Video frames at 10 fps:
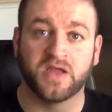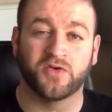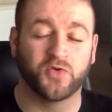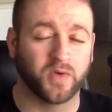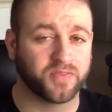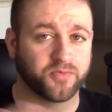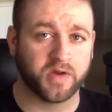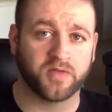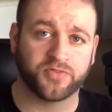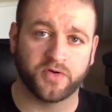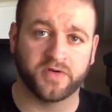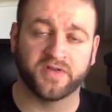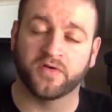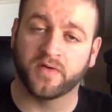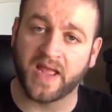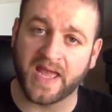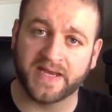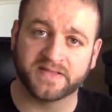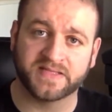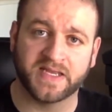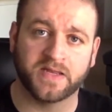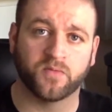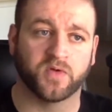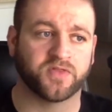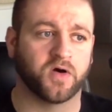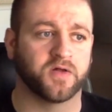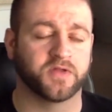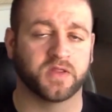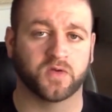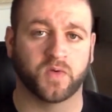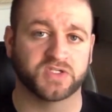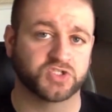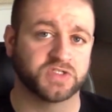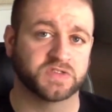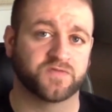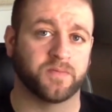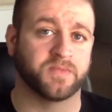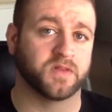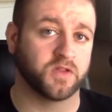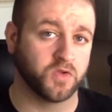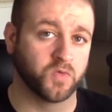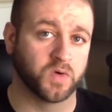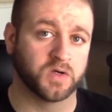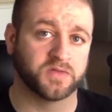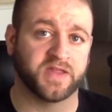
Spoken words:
do it throughout third year, annotate it with all the questions from UWorld